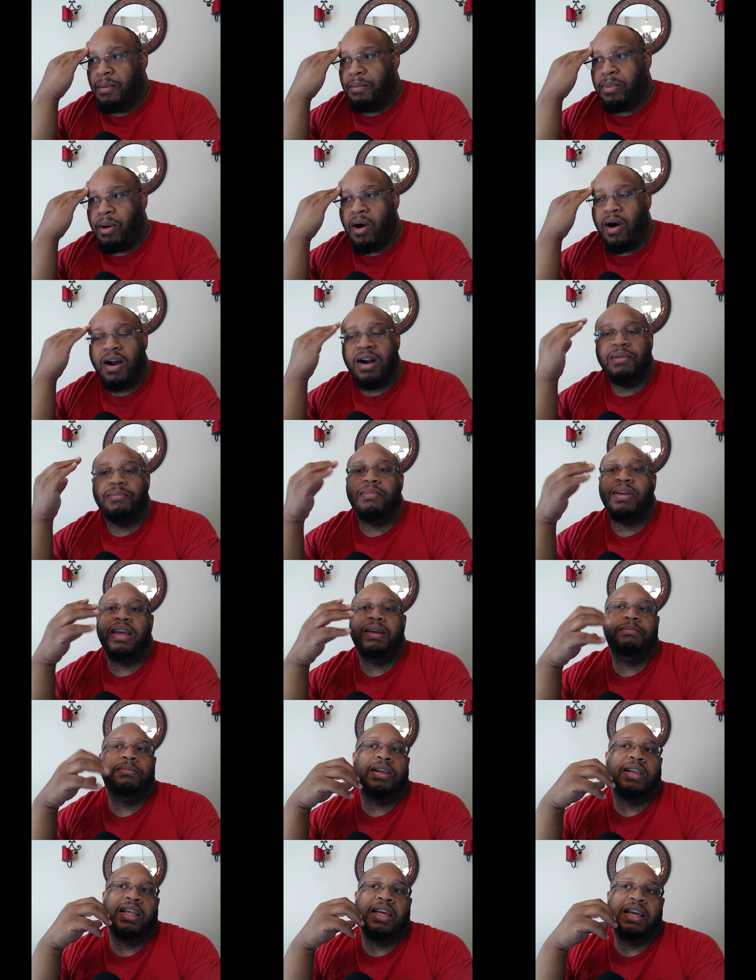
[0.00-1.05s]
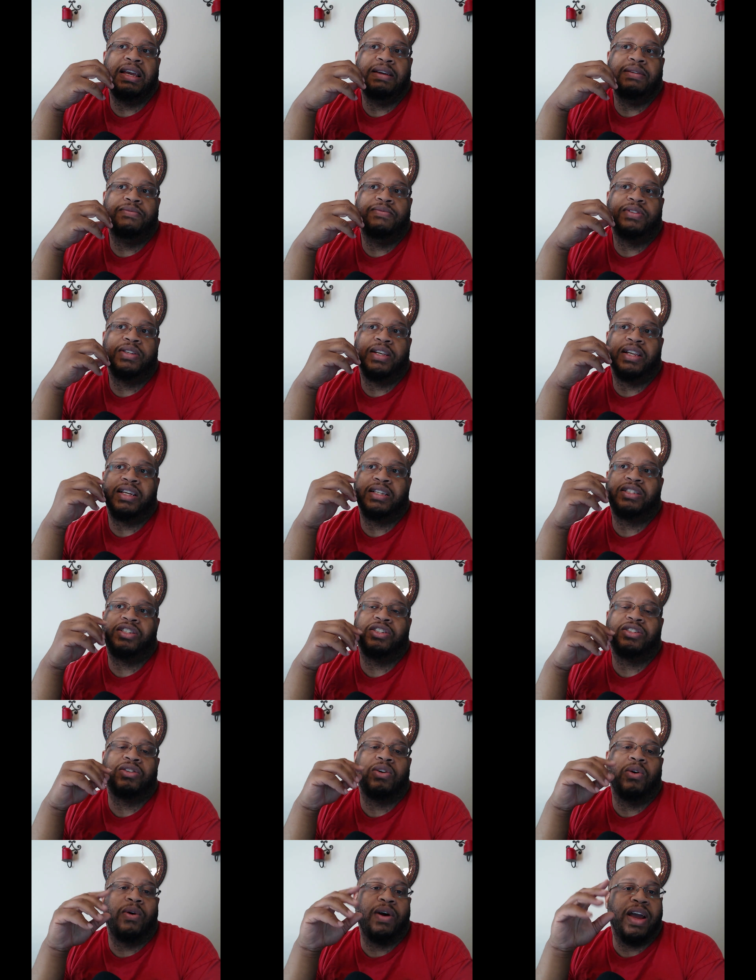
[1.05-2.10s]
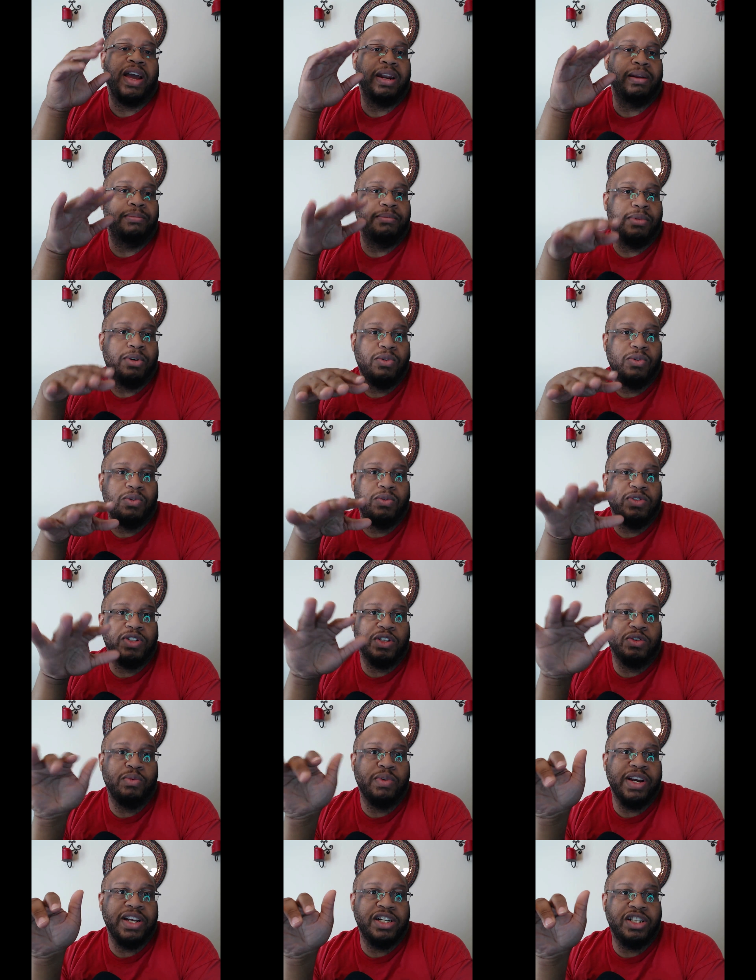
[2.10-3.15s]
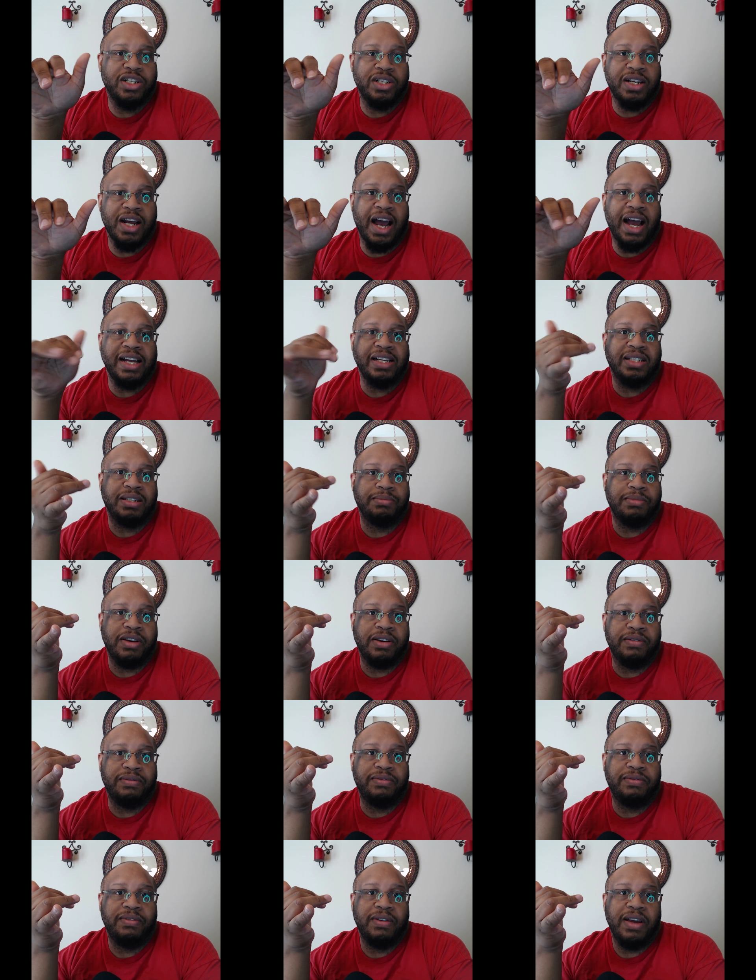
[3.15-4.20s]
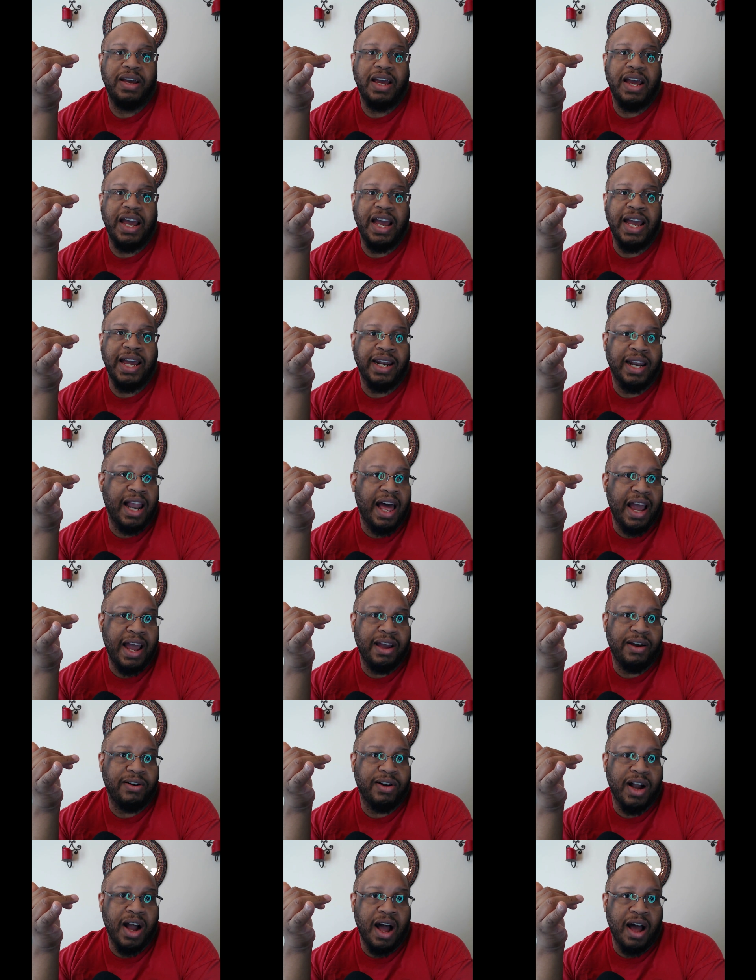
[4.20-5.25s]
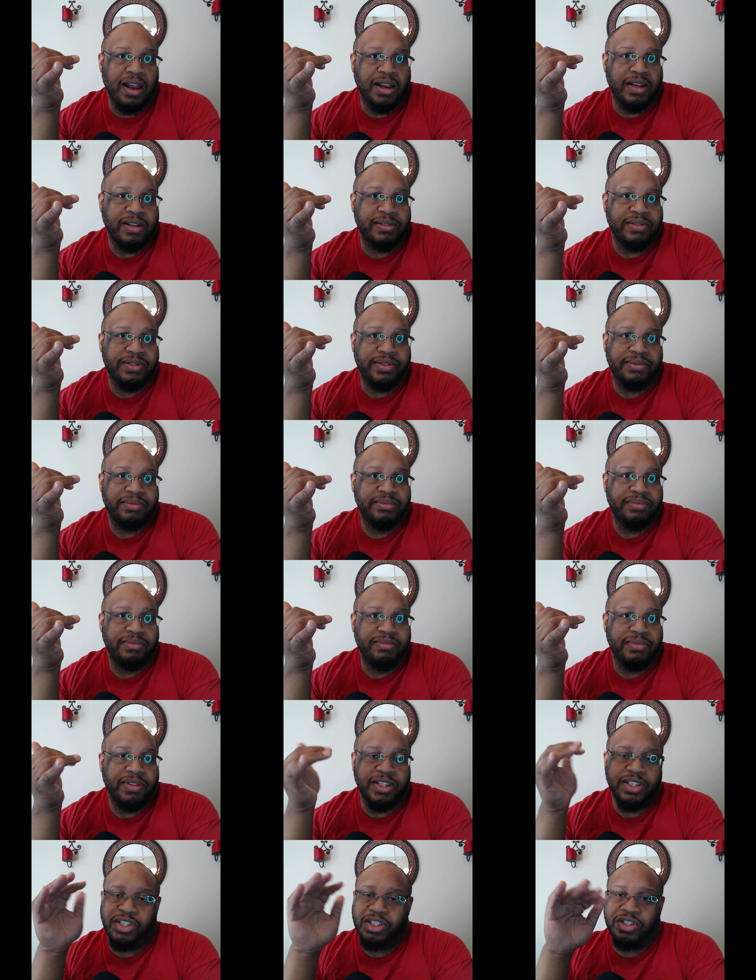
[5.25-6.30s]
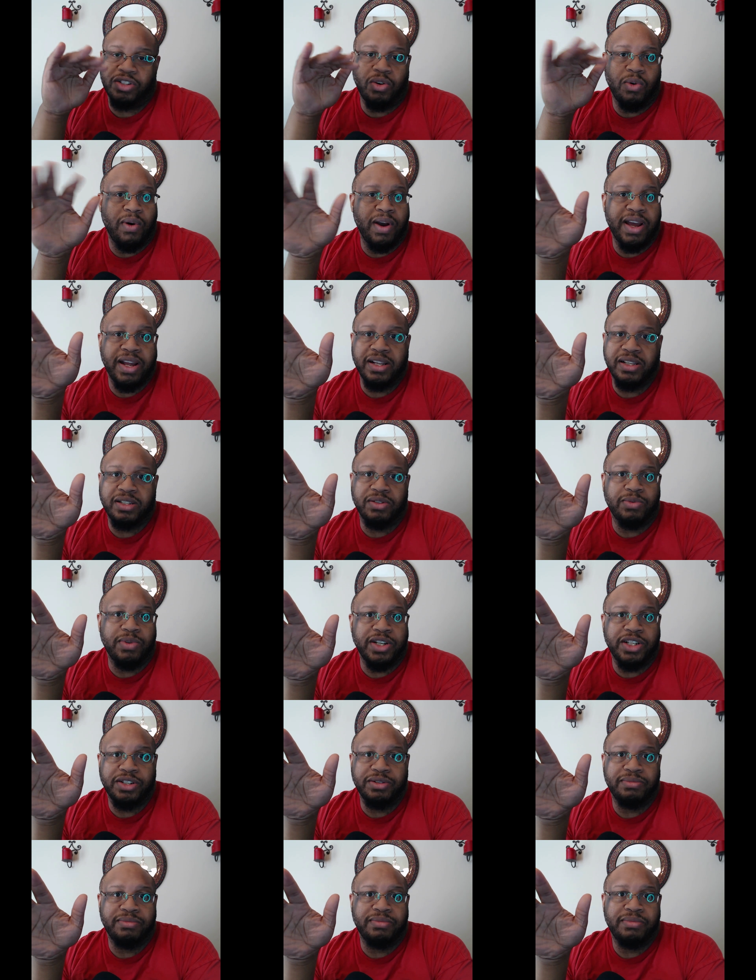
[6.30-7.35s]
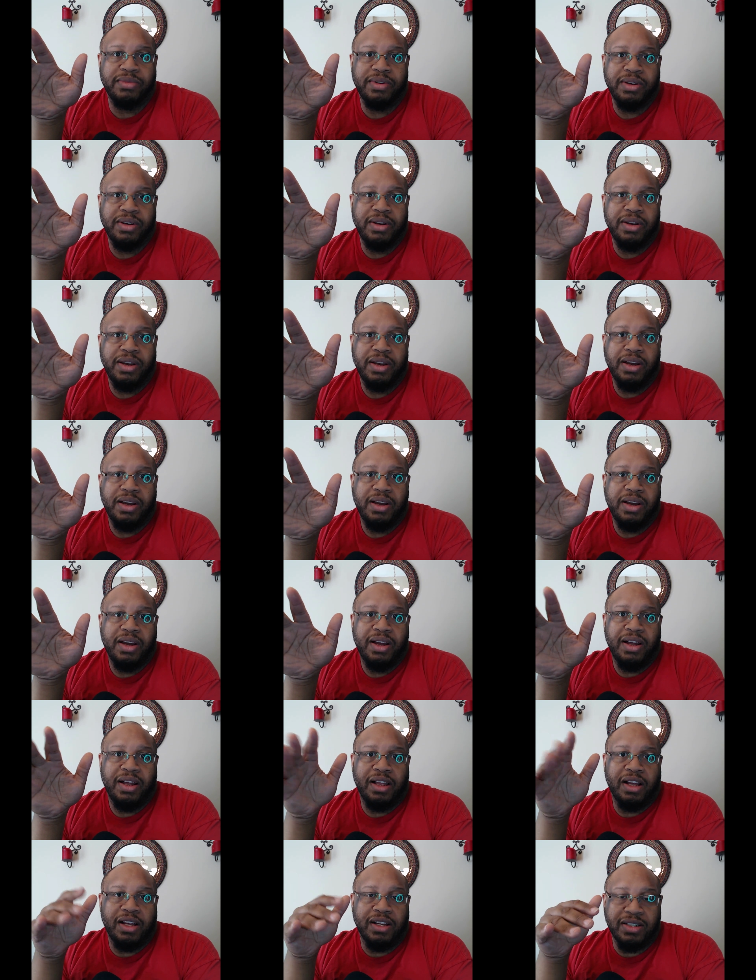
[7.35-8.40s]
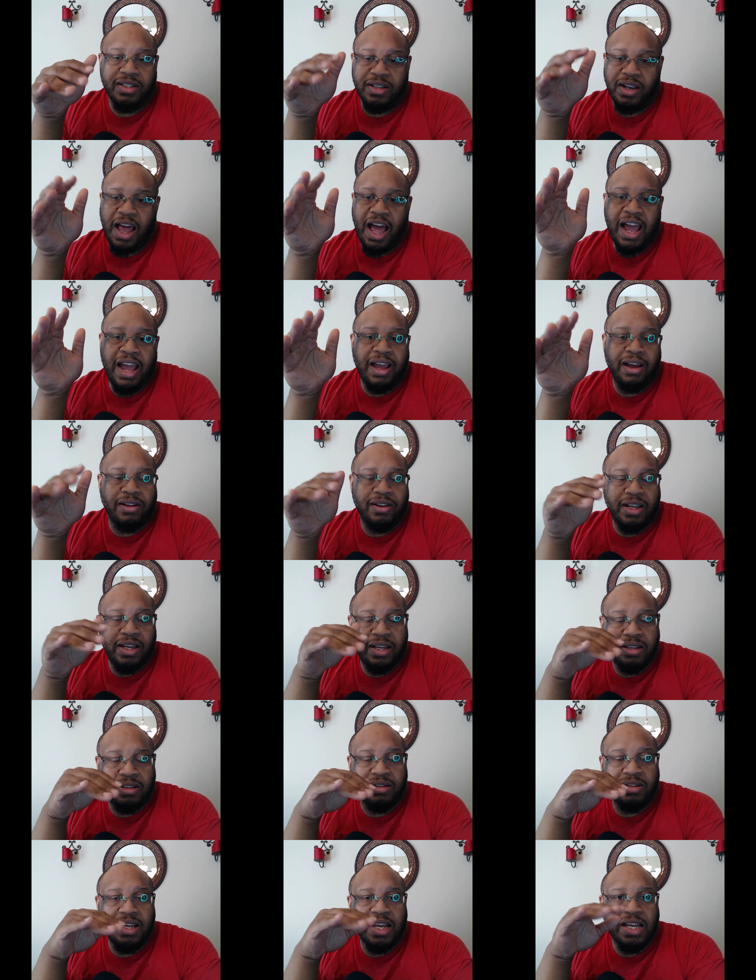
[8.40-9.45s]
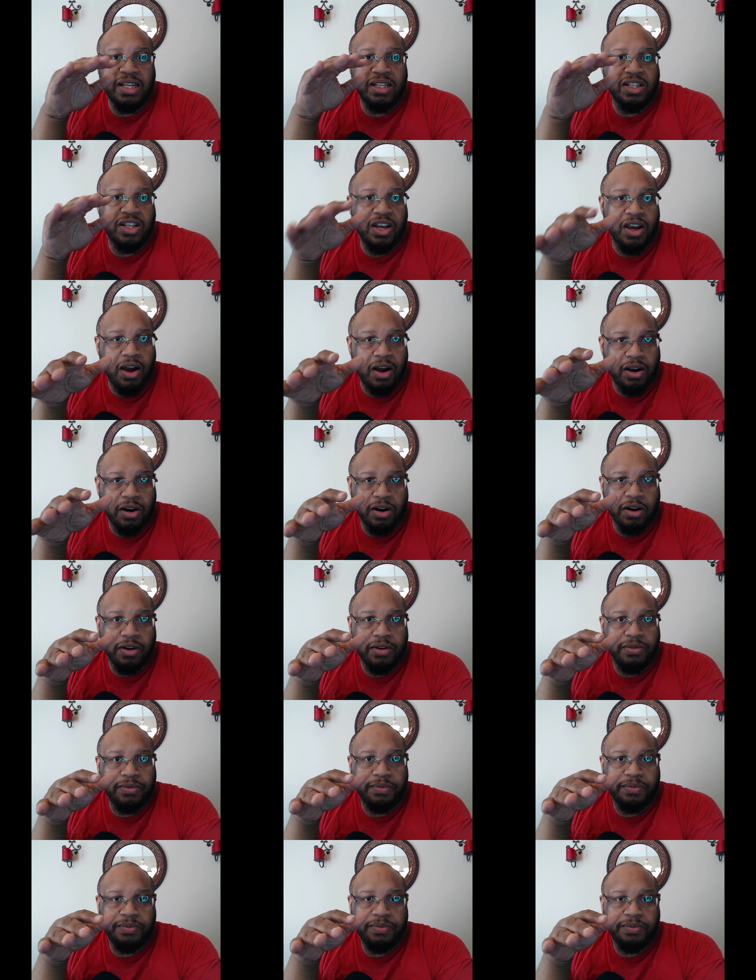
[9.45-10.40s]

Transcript: Part of me believes, let's just go ahead and switch Ty Smith and Lyle Collins. Let's just go ahead and switch them. Because Lyle is younger.